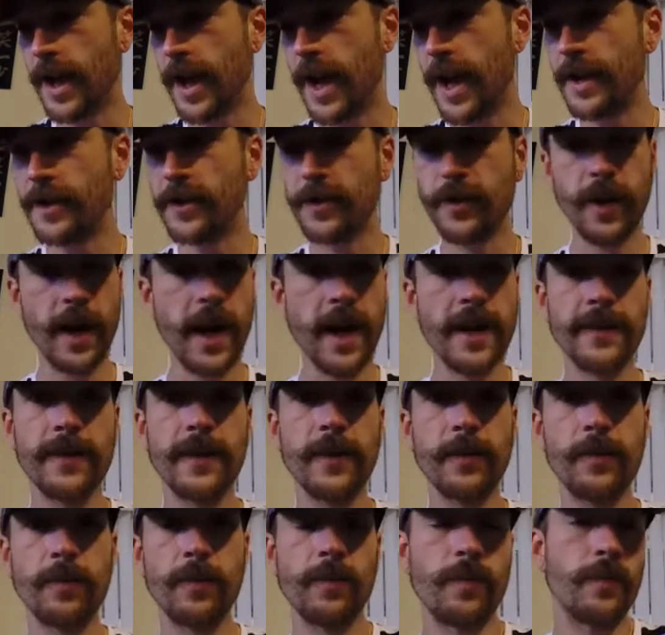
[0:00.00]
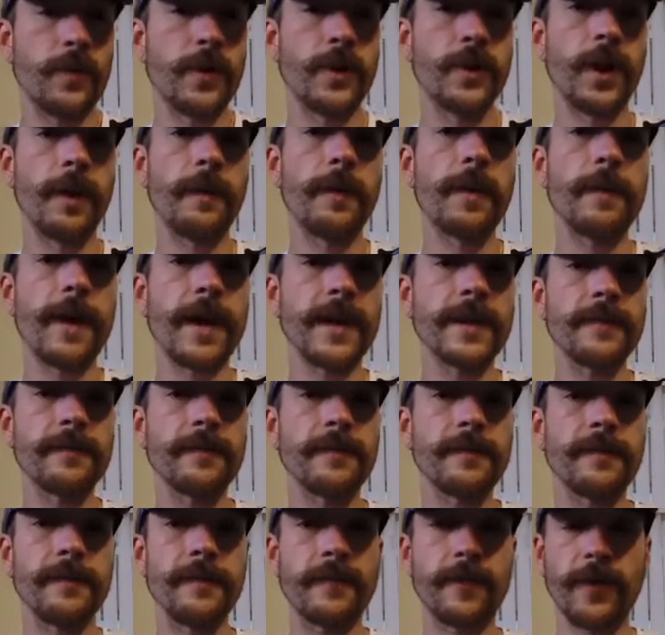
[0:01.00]
as the determining
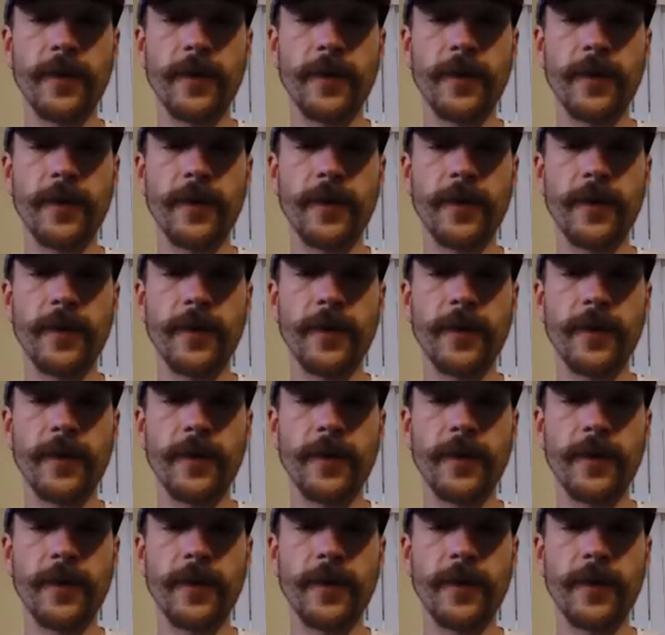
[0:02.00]
mechanism